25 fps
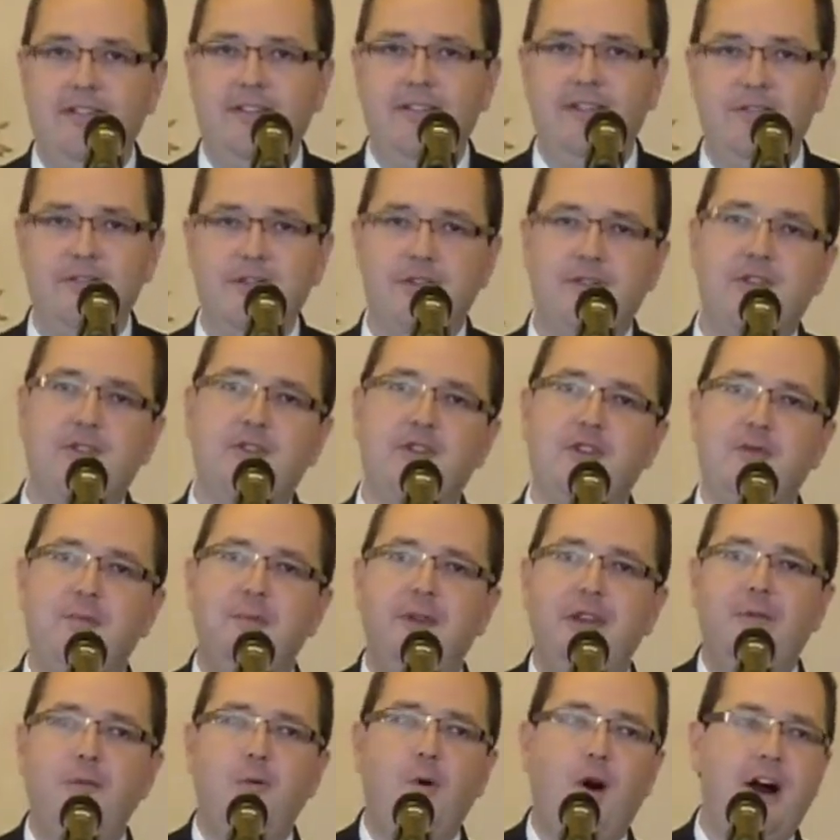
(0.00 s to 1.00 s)
And since this is
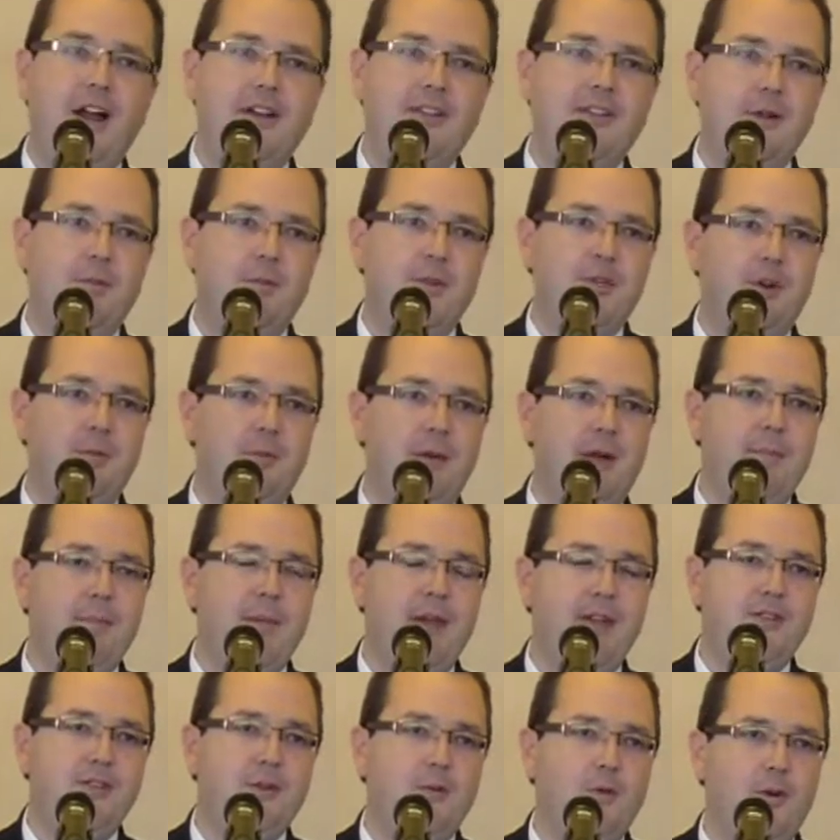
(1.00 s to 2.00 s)
being watched, I'm sure my
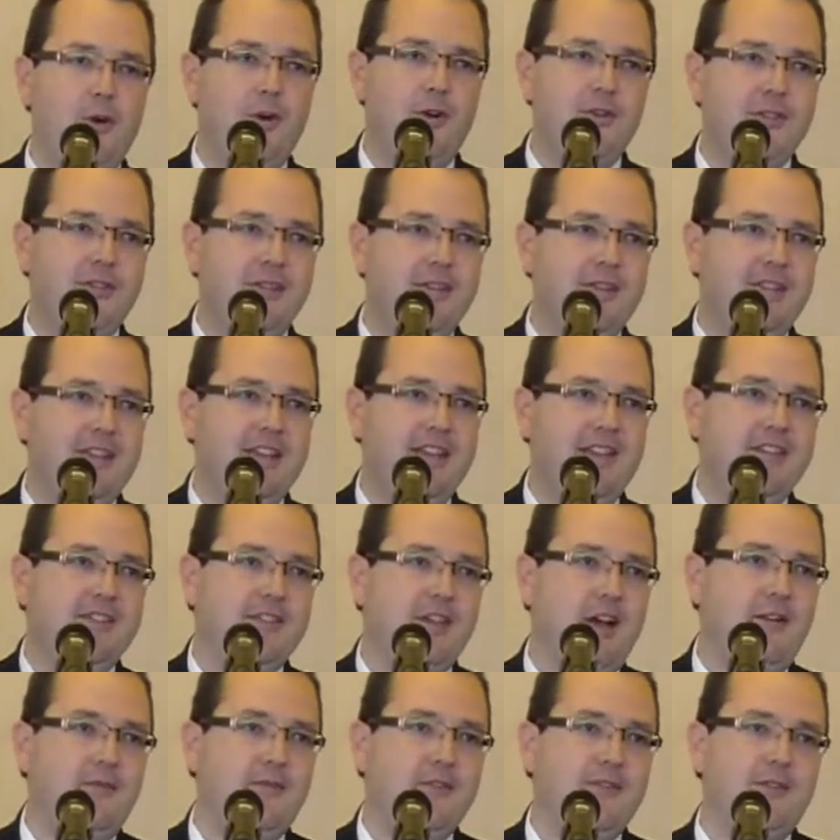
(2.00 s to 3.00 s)
mentors at the
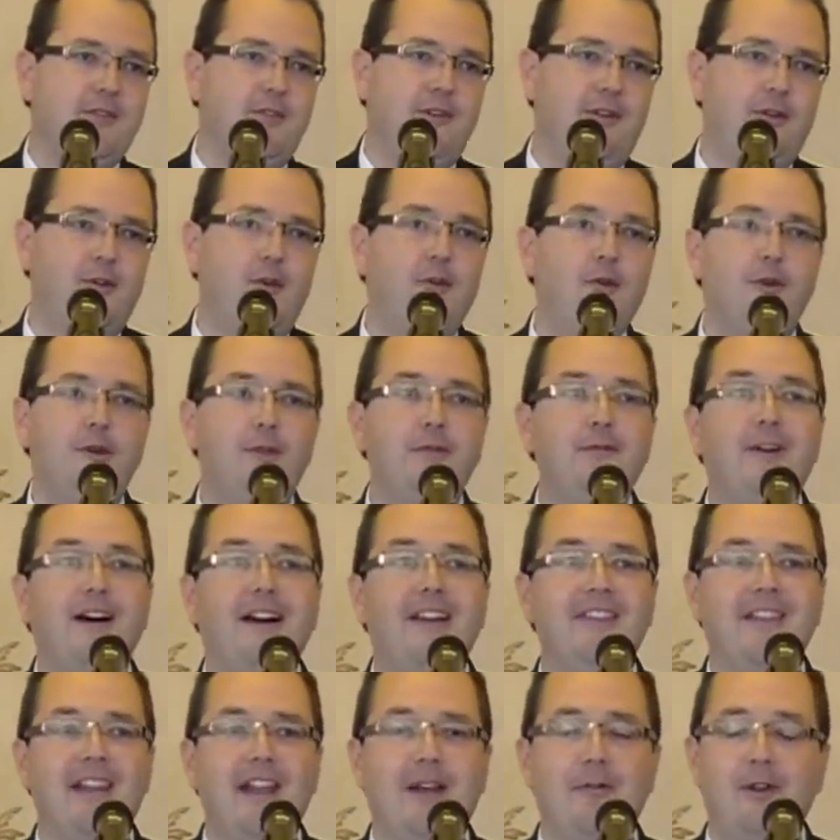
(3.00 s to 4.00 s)
DA's office are
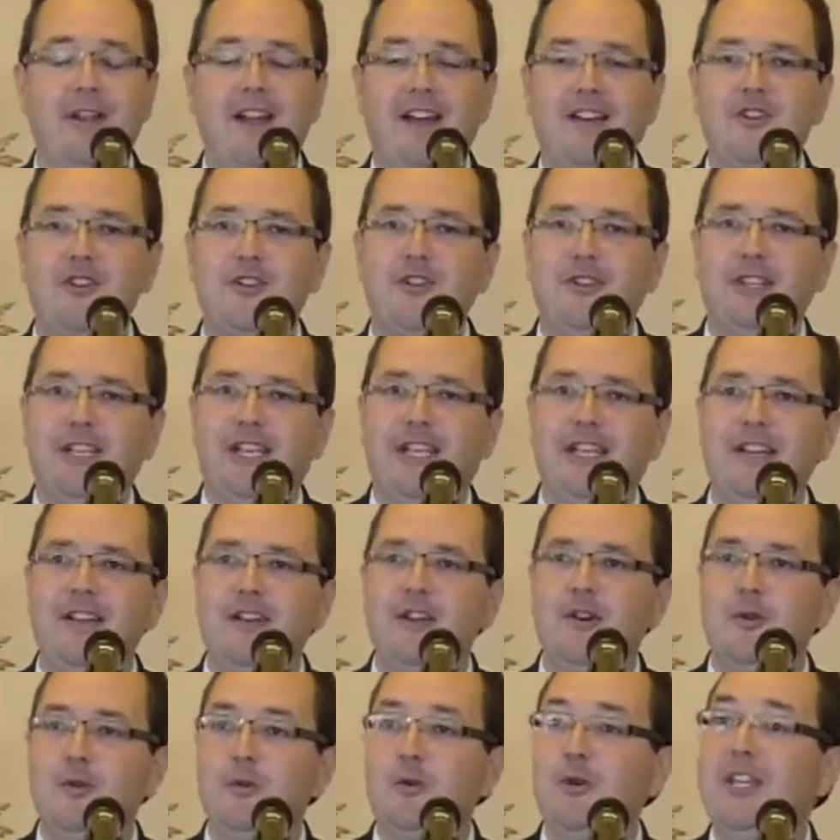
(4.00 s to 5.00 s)
horrified that I would actually
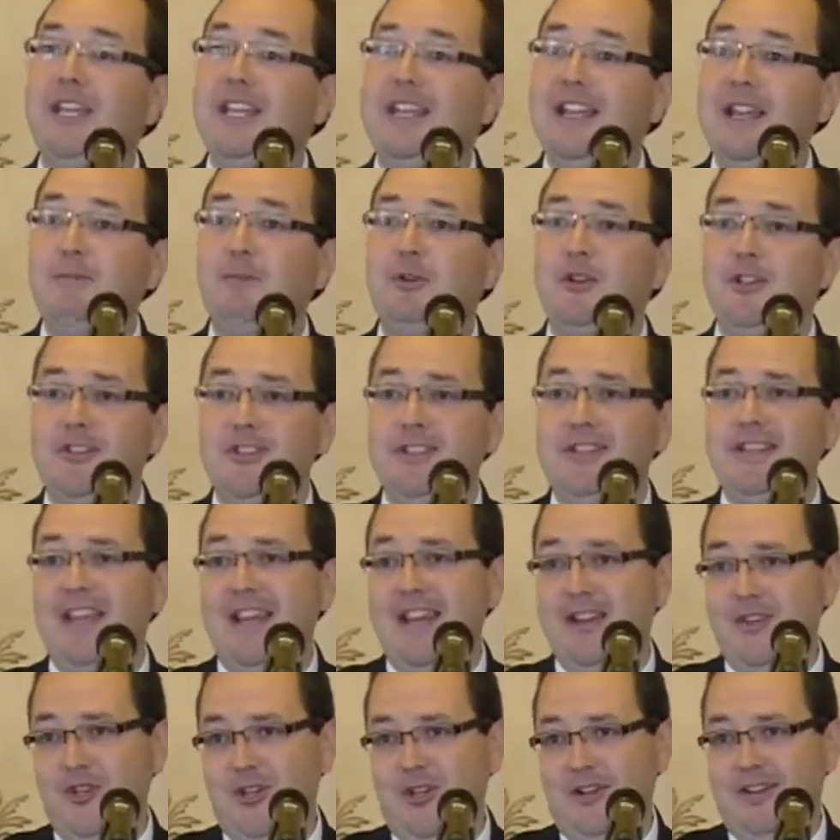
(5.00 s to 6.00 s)
read a
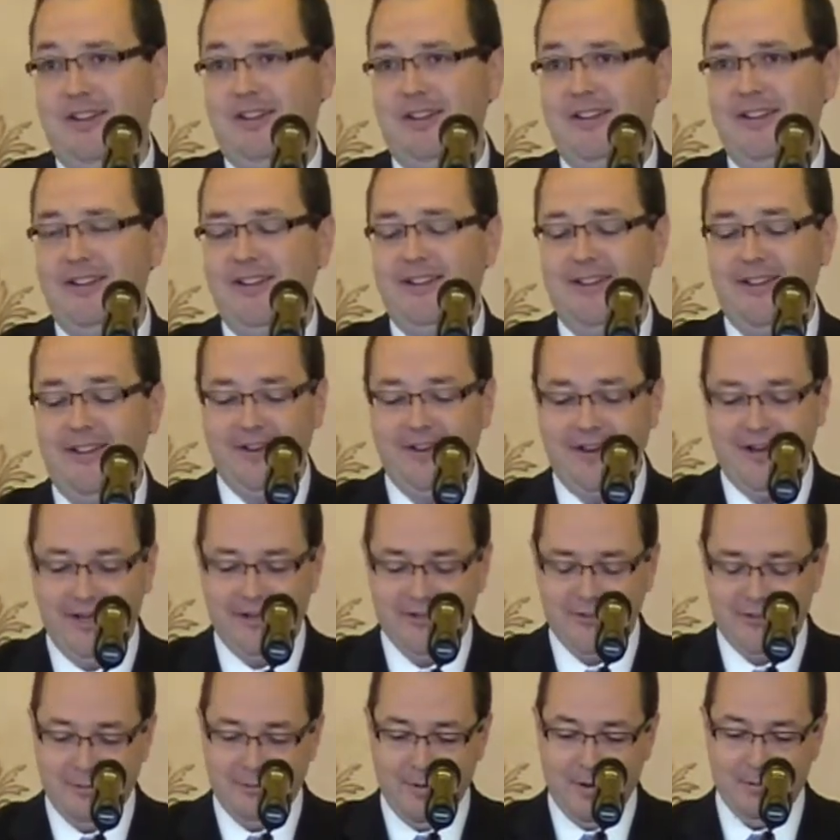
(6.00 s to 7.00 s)
presentation
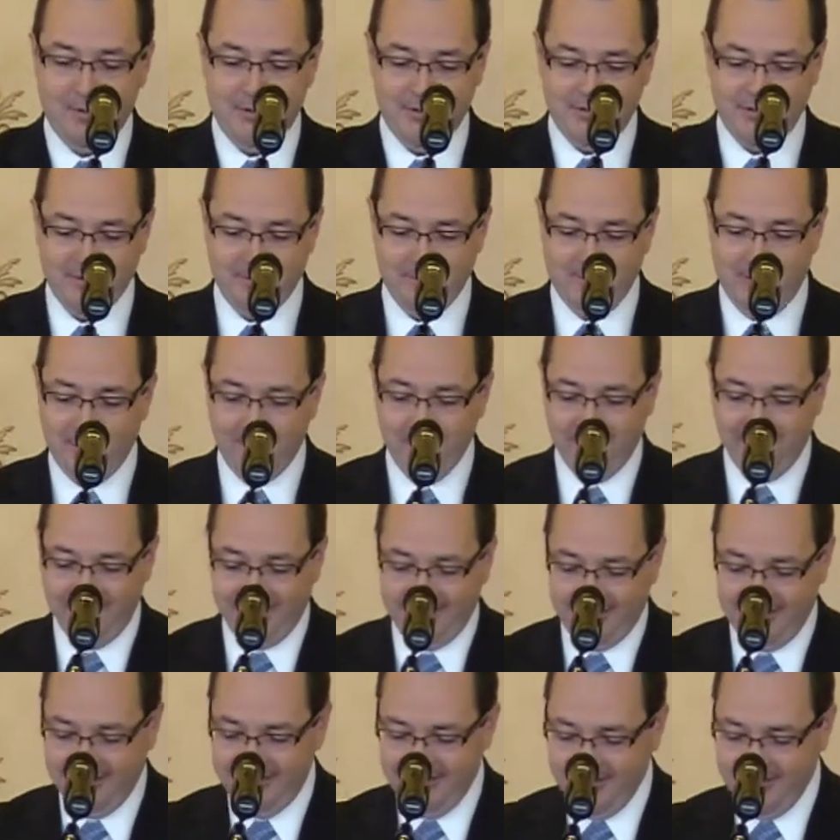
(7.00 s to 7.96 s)
uh, to members of the public.